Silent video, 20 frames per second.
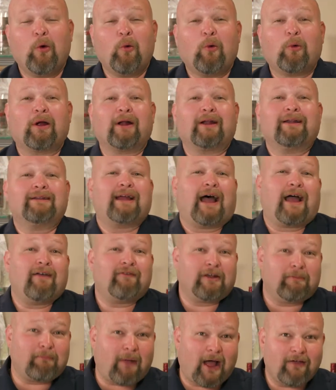We're gonna dive
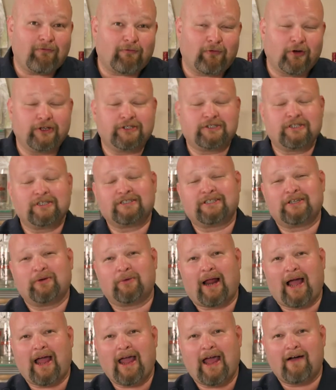into my fridge, see
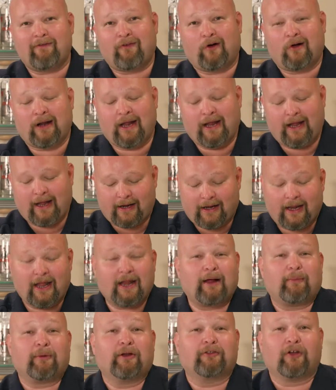what I have on hand,
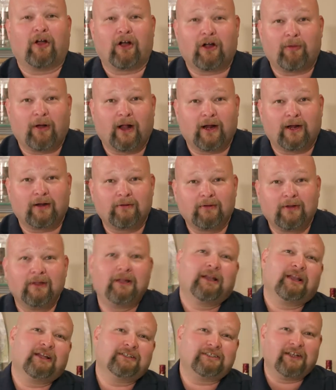and I'm gonna talk about it.
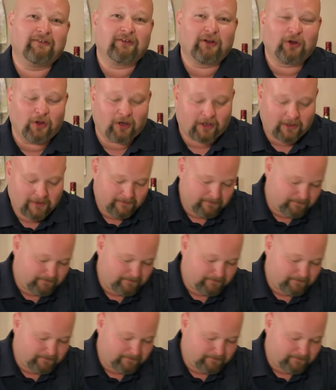Let's give it a look.